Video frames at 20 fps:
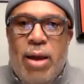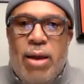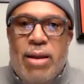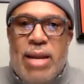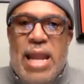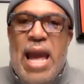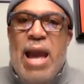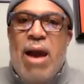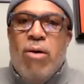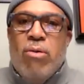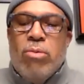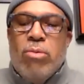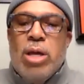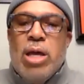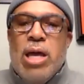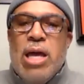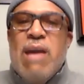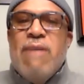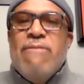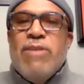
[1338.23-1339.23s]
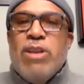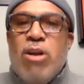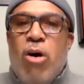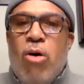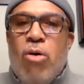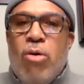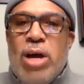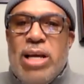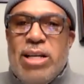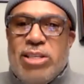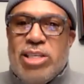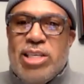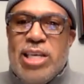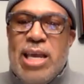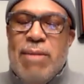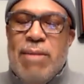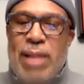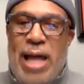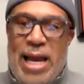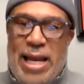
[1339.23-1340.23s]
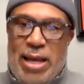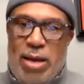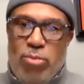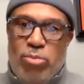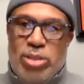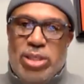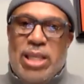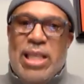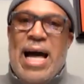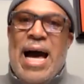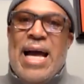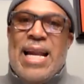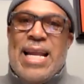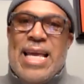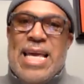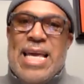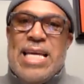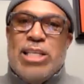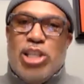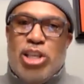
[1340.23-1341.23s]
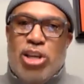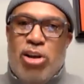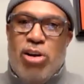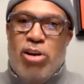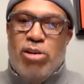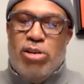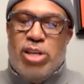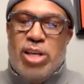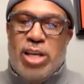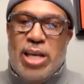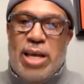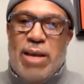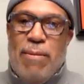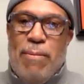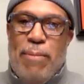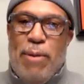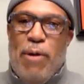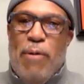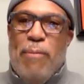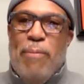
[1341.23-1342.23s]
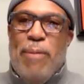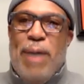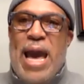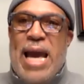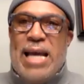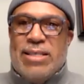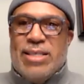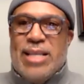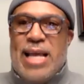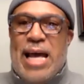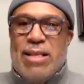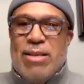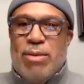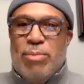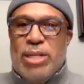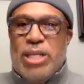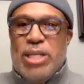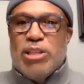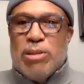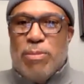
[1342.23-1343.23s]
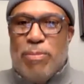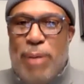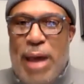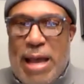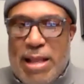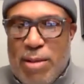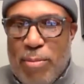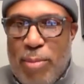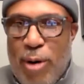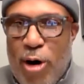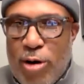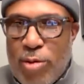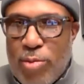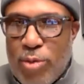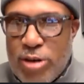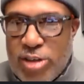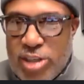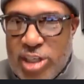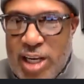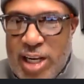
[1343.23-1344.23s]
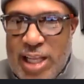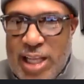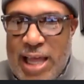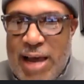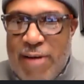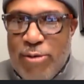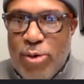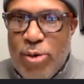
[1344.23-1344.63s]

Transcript: Now, even though it seemed like it was a lot easier to get a bill passed at the Baltimore City level,